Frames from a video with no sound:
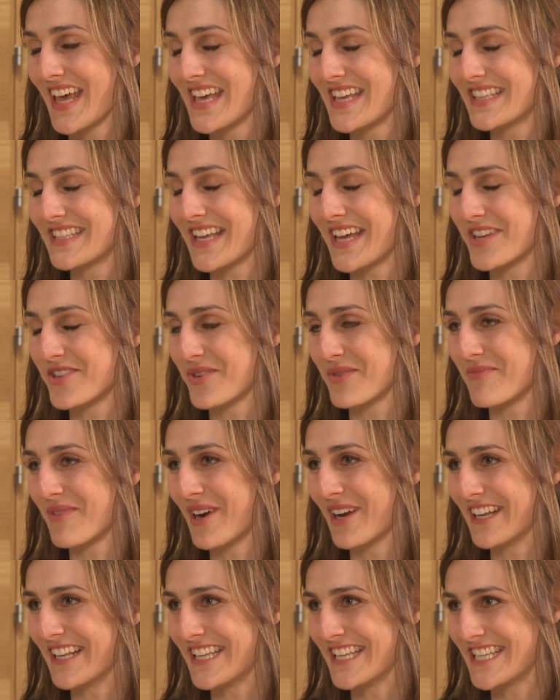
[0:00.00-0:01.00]
Sandra
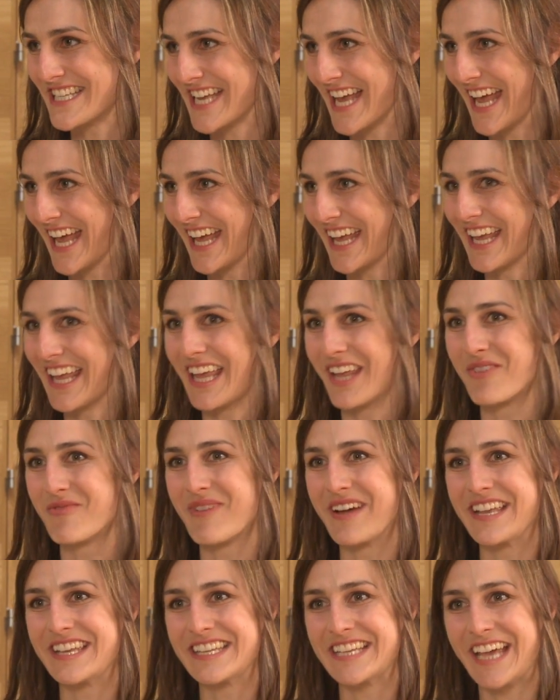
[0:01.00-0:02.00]
Martin-Chang and
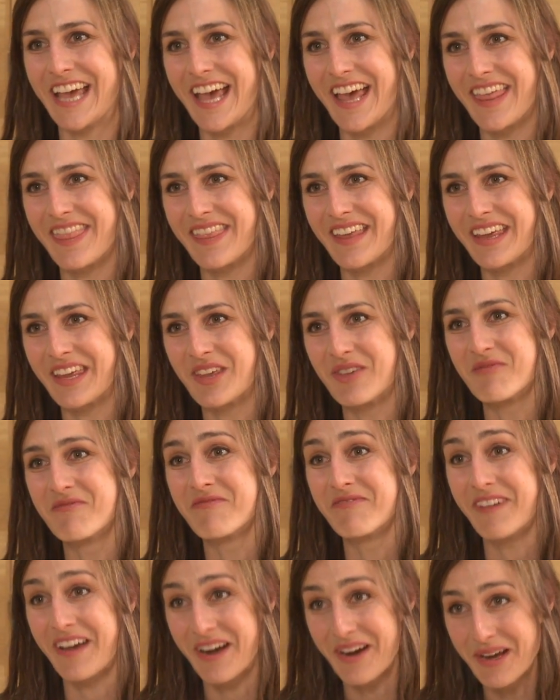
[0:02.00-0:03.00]
Wendi Hadd, thank you
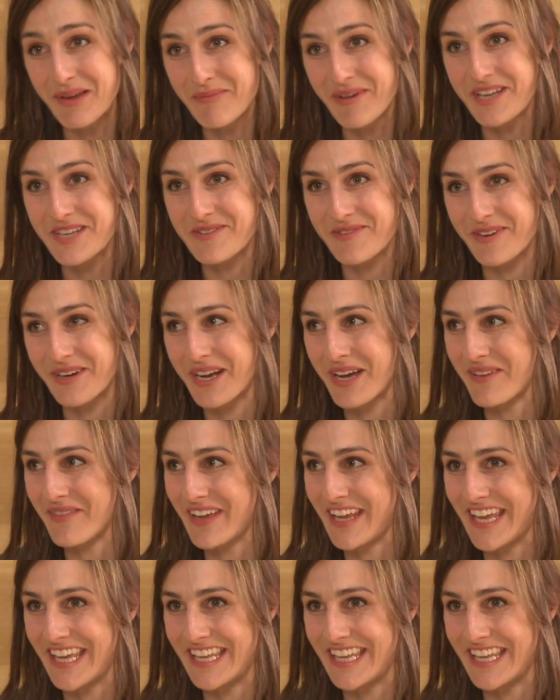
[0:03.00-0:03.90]
very much for coming